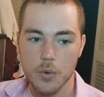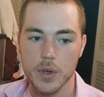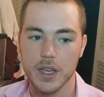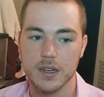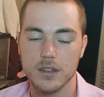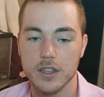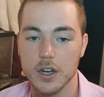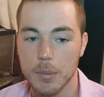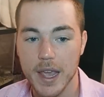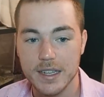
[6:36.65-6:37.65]
We can,
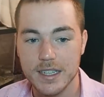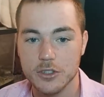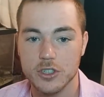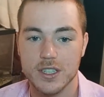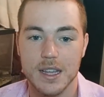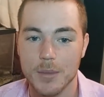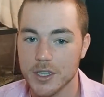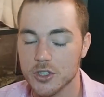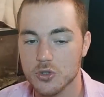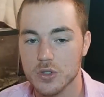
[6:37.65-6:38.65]
pay attention to them
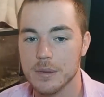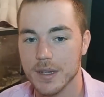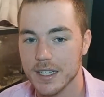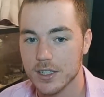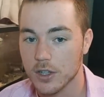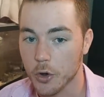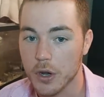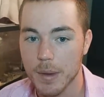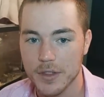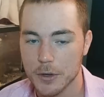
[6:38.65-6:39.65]
on stream and get to
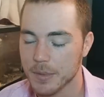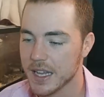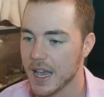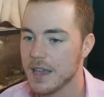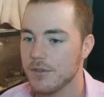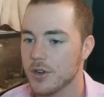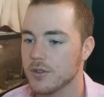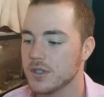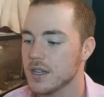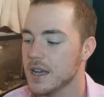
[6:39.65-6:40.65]
learn about their
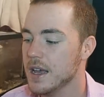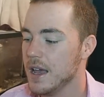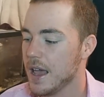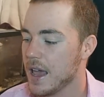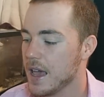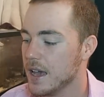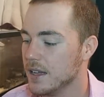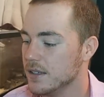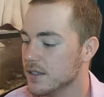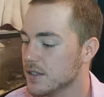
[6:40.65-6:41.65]
behaviors.
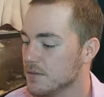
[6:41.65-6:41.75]
And